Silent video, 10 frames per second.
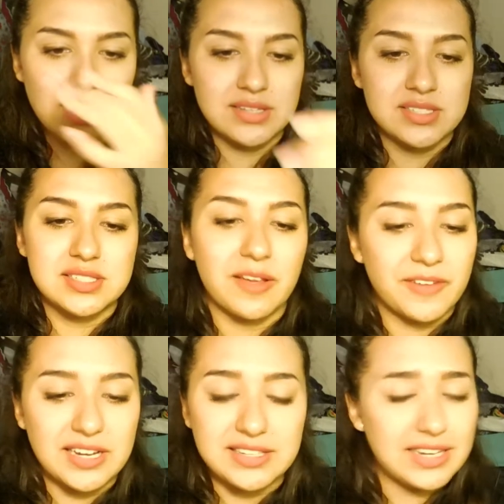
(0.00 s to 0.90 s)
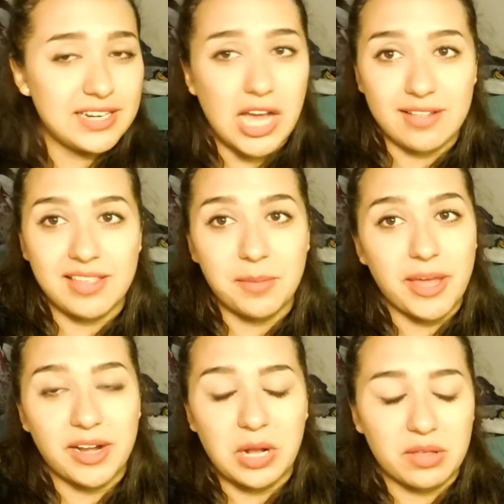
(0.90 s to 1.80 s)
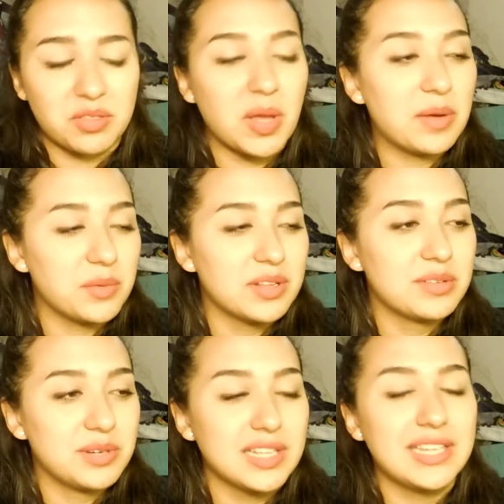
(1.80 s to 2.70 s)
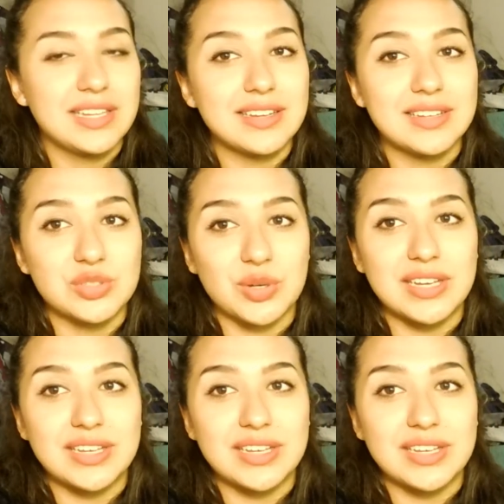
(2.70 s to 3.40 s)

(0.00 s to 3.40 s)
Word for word: and stuff, and it did not sound bad at all. So I really, really enjoyed